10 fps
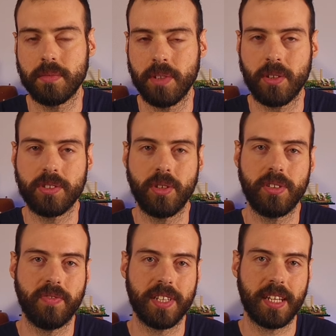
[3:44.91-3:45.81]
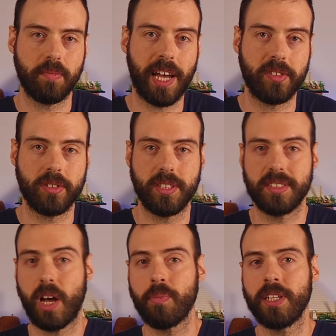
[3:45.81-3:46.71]
because the only thing that matters
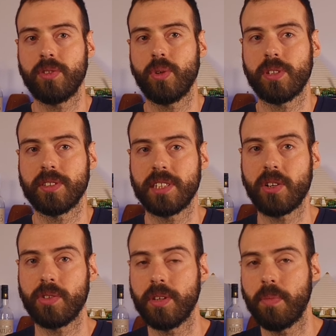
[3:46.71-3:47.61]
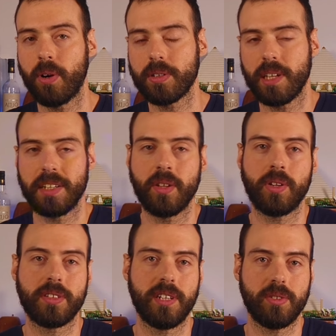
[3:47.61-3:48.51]
is how many tokens are on the board and
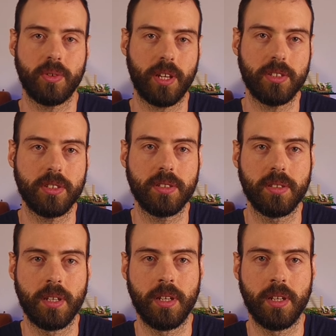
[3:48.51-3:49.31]
not their location.